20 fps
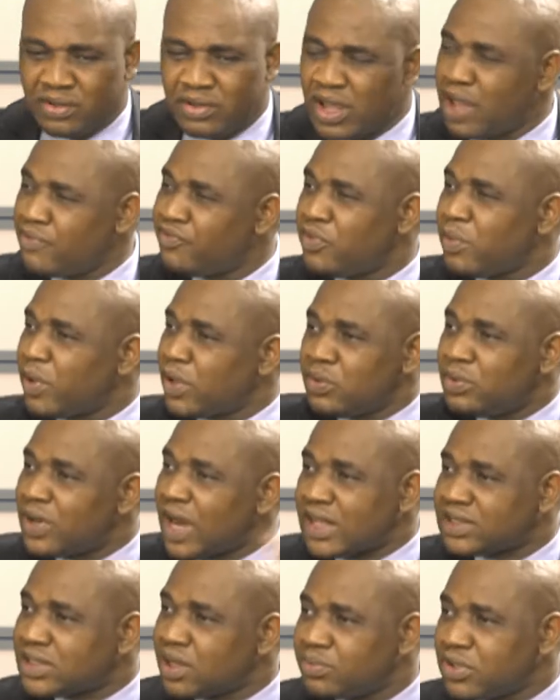everybody will
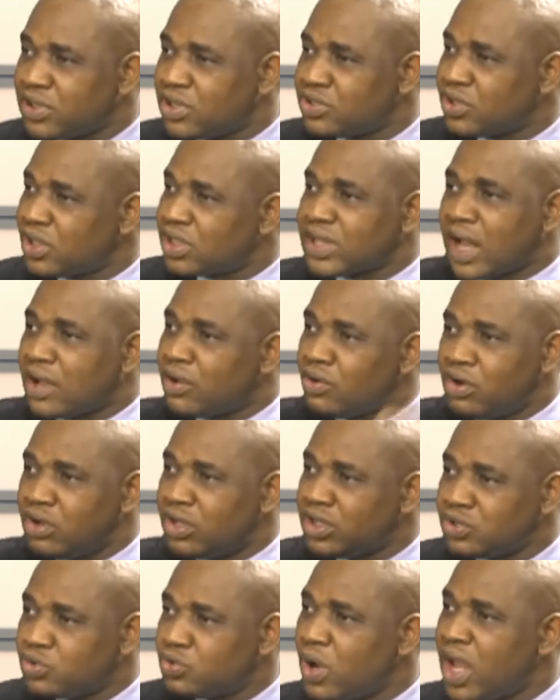accept the result and go
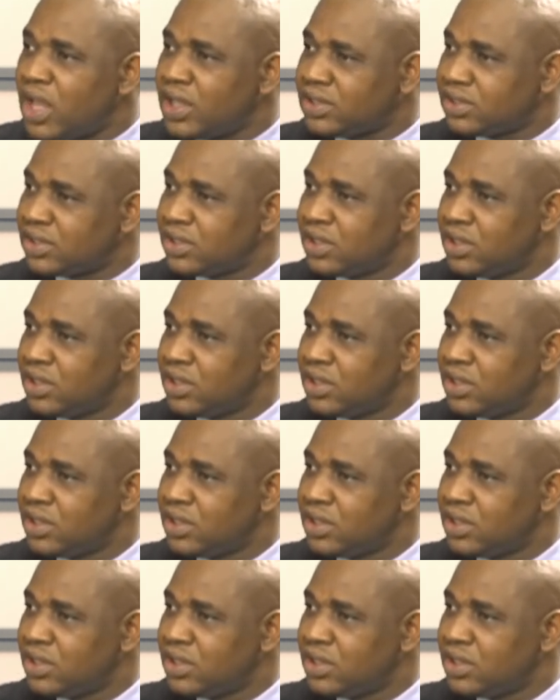his ways.